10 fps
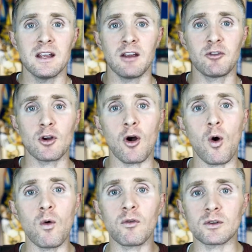If you're
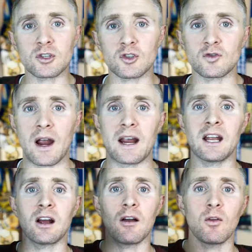
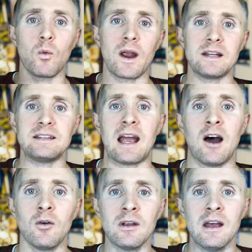overstriding on the way
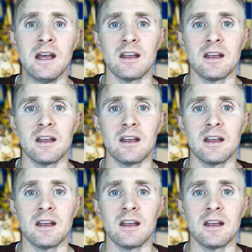down,